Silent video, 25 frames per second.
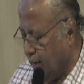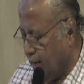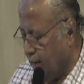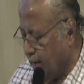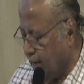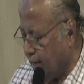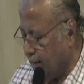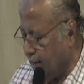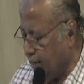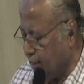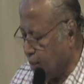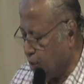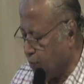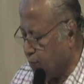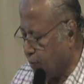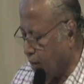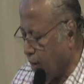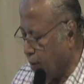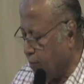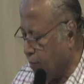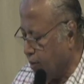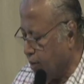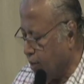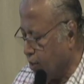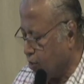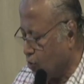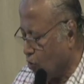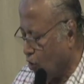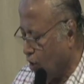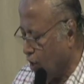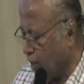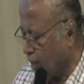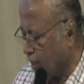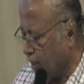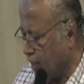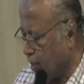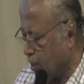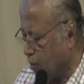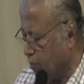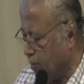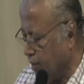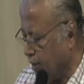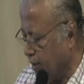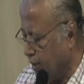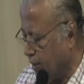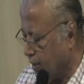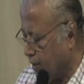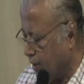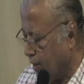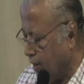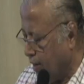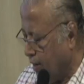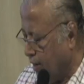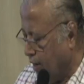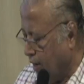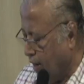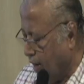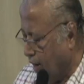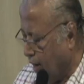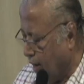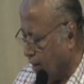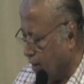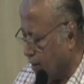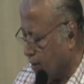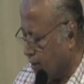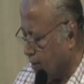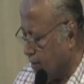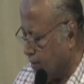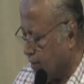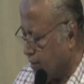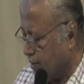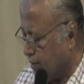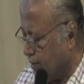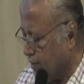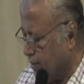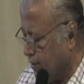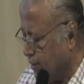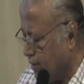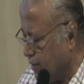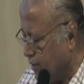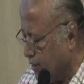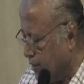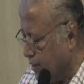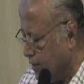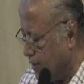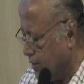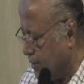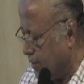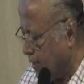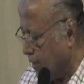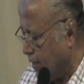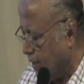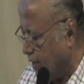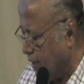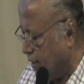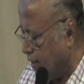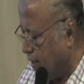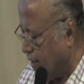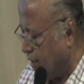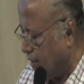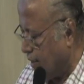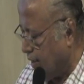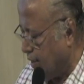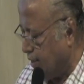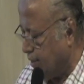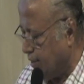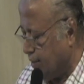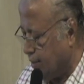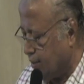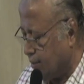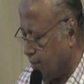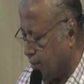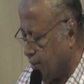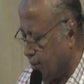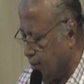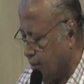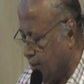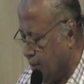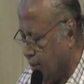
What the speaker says: Lead is the primary soil contaminant and concern these ranges.